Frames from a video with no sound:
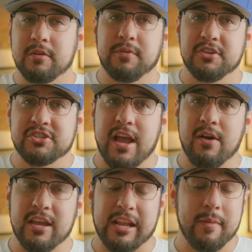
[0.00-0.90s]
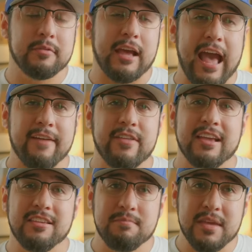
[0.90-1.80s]
to push out, and I'm able to have
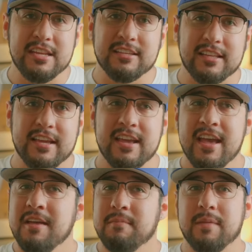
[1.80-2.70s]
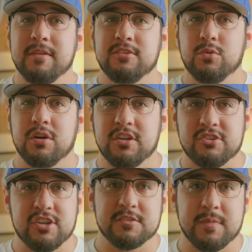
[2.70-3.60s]
that immediately, maybe do an
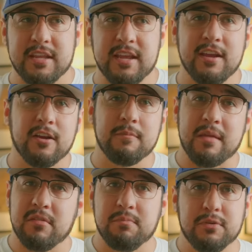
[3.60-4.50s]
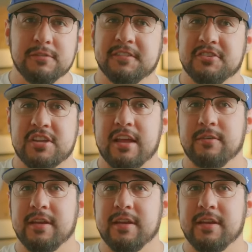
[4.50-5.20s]
adjustment here, maybe boost the shadow